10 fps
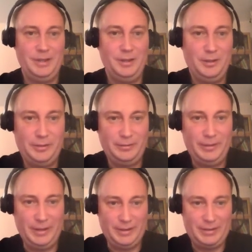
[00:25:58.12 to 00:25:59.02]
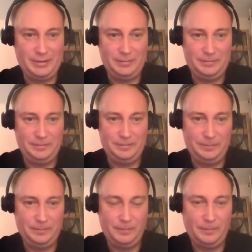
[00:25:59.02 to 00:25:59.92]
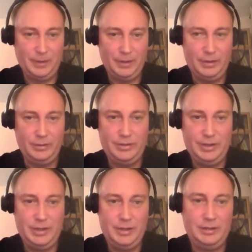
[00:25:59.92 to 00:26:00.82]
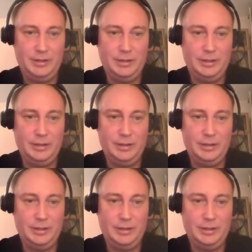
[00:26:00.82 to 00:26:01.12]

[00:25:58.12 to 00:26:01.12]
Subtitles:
A lot of things. You see,